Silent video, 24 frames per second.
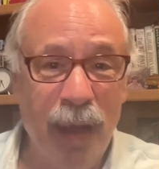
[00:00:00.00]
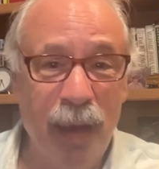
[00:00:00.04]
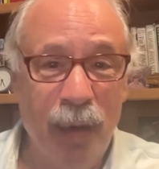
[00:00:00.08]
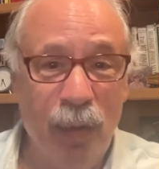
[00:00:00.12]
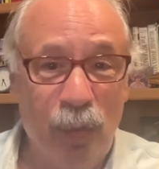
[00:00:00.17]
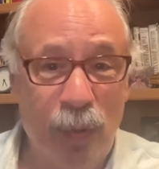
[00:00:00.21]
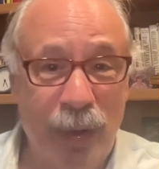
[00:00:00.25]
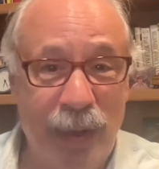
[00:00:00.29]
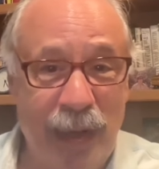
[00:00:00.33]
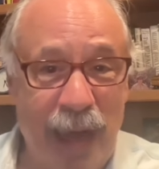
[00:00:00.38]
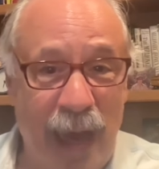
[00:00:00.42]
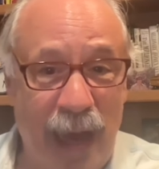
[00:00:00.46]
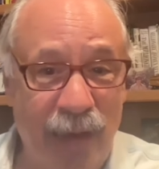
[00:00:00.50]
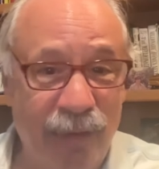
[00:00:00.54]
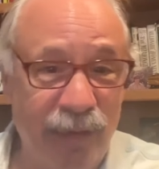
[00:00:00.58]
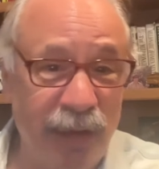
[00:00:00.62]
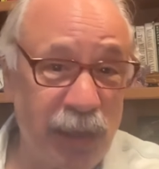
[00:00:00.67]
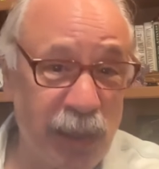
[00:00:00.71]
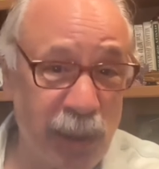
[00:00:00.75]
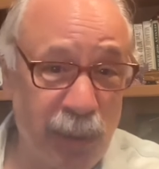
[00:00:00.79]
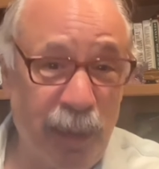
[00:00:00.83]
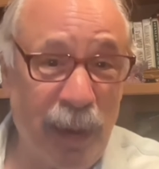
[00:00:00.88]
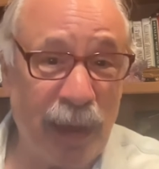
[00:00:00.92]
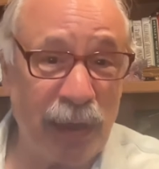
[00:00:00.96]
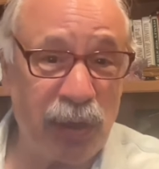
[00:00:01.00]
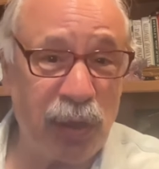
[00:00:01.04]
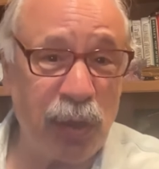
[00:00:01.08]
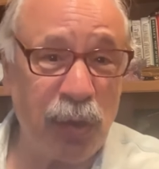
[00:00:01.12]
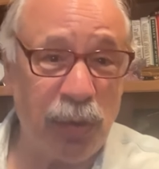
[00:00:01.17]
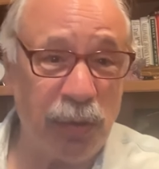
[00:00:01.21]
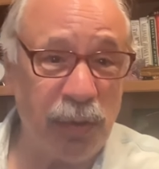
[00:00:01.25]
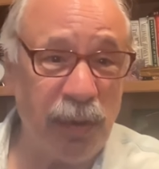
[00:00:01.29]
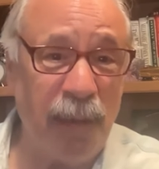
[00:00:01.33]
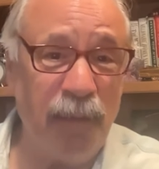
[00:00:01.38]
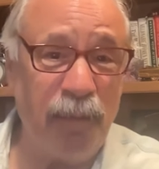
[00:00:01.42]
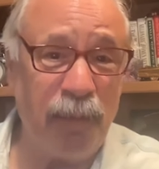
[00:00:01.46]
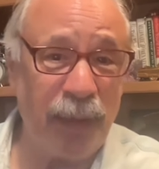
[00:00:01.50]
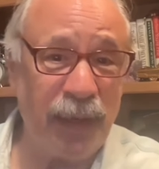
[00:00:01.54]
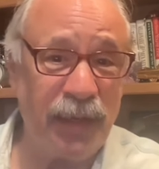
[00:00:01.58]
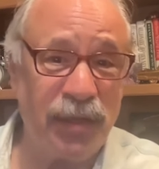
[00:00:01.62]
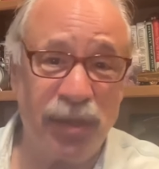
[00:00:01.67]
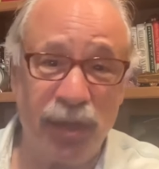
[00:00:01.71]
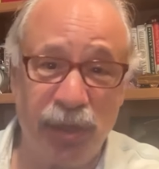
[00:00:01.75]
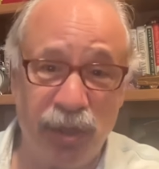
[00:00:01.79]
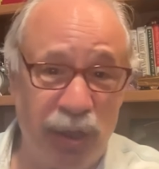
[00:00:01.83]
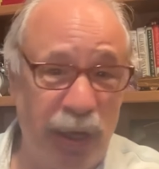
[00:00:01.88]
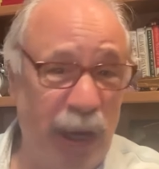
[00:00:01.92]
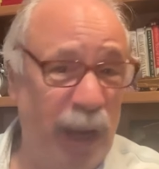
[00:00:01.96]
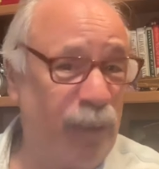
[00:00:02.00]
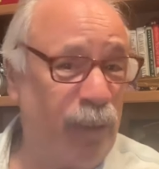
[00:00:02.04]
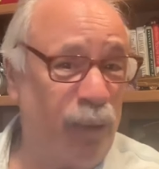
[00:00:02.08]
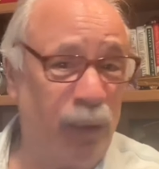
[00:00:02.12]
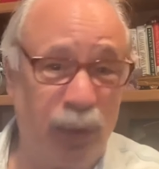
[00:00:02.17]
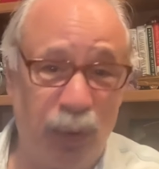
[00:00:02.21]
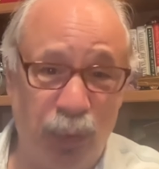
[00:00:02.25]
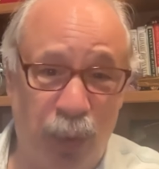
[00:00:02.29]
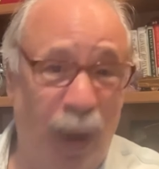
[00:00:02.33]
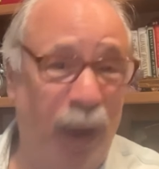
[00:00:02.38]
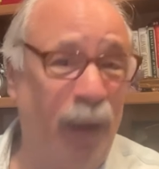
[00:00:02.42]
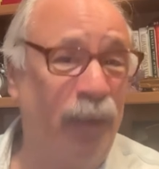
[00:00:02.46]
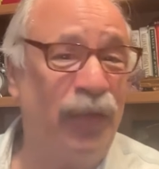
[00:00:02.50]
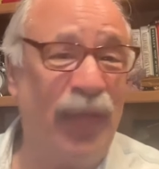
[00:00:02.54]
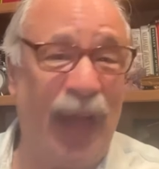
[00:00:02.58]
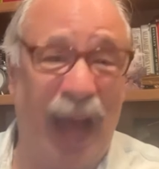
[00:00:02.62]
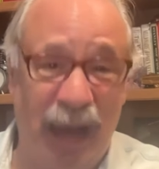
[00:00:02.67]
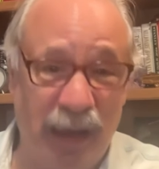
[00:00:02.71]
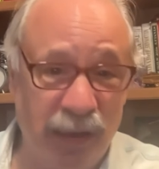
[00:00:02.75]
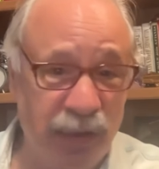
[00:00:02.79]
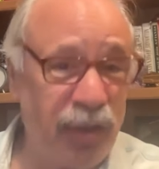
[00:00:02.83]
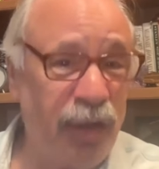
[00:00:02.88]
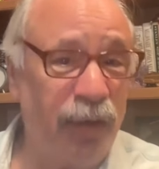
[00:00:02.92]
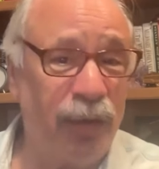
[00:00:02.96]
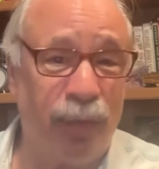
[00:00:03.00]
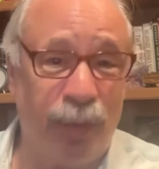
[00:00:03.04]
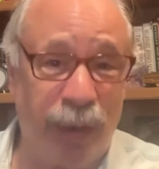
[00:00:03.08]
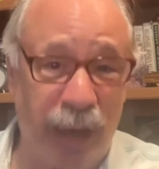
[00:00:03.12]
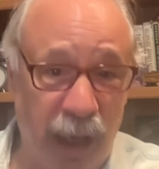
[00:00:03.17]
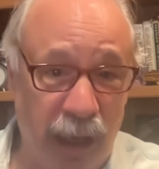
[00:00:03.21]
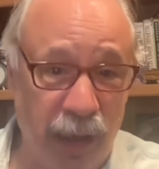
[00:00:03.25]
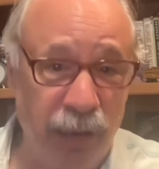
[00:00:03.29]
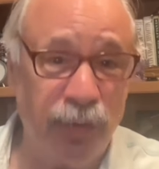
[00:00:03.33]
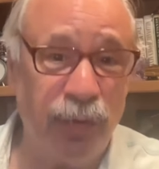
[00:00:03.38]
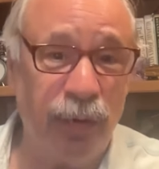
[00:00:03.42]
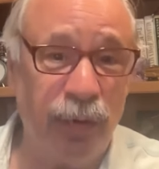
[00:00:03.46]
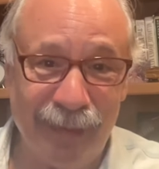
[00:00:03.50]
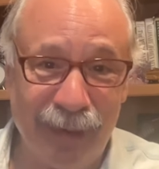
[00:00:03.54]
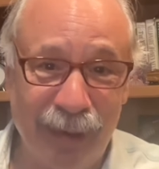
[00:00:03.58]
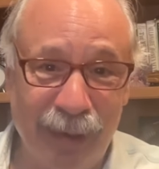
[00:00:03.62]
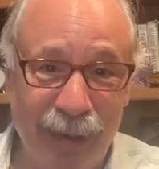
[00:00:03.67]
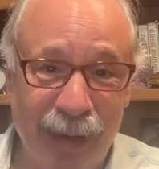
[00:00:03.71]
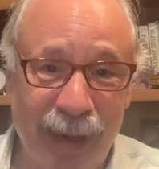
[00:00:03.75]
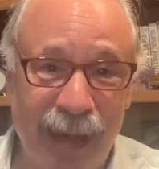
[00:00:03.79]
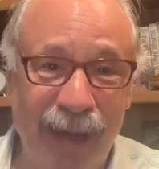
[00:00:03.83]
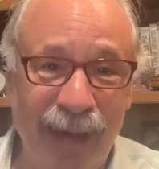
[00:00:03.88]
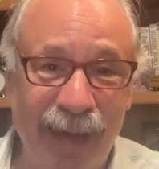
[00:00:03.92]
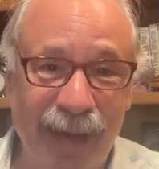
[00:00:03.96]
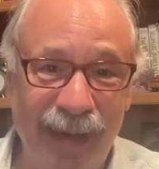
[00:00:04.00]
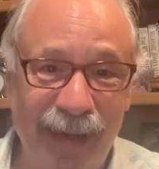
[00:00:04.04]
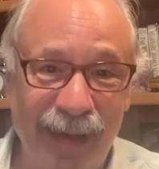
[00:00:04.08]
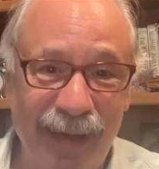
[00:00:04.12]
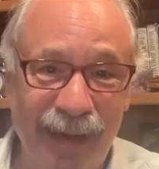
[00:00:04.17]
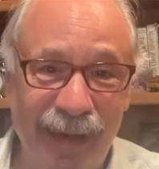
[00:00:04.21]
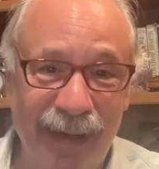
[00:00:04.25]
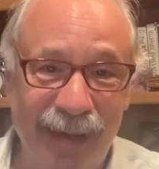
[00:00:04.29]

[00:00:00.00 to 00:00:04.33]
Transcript: we gave the Special Olympics a check for 12,300. Okay.